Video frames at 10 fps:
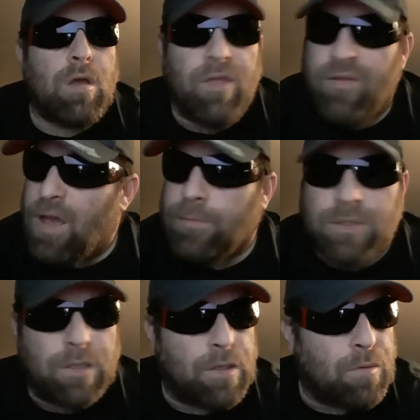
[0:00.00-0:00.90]
They've
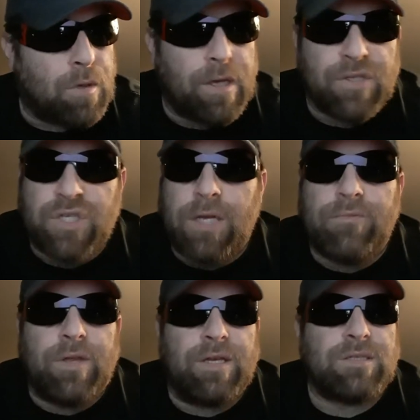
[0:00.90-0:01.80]
absolutely
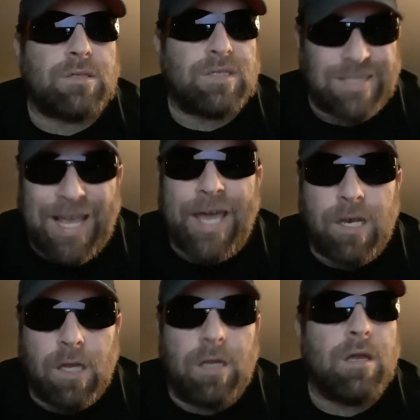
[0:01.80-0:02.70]
achieved this,
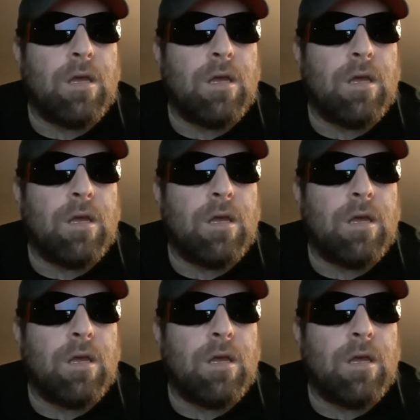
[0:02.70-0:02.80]
sadly.